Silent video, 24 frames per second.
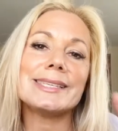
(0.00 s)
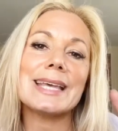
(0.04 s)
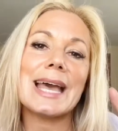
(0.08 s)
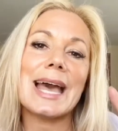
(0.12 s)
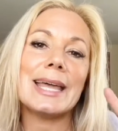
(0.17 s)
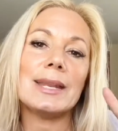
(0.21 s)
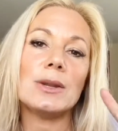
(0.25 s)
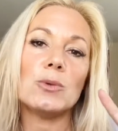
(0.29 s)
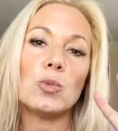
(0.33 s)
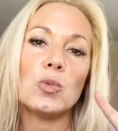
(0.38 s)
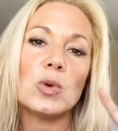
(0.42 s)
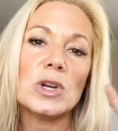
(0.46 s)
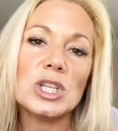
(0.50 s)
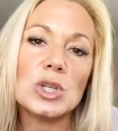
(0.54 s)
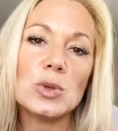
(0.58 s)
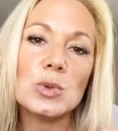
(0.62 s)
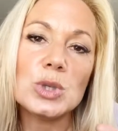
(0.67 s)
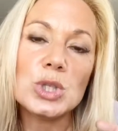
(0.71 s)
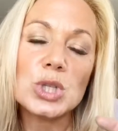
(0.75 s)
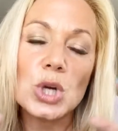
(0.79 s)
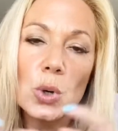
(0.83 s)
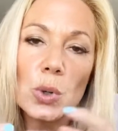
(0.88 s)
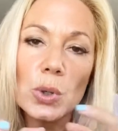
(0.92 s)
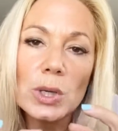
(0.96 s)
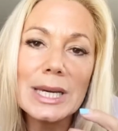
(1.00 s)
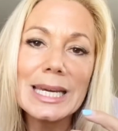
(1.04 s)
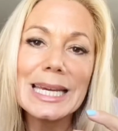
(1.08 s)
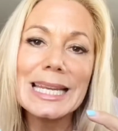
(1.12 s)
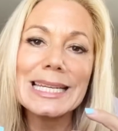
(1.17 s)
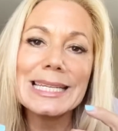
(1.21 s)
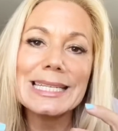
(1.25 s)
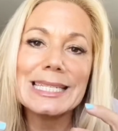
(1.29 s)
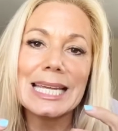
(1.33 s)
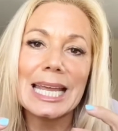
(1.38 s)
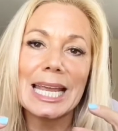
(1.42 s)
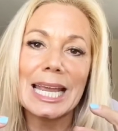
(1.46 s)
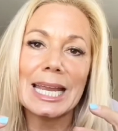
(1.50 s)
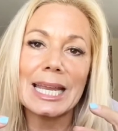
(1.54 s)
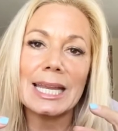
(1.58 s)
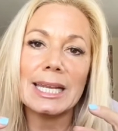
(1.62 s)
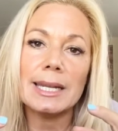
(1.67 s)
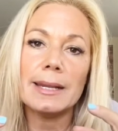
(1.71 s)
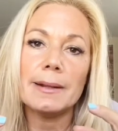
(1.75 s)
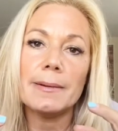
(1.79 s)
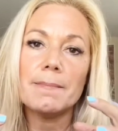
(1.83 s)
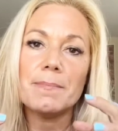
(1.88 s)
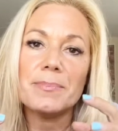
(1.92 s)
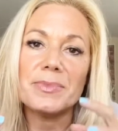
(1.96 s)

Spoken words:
And when you don't contain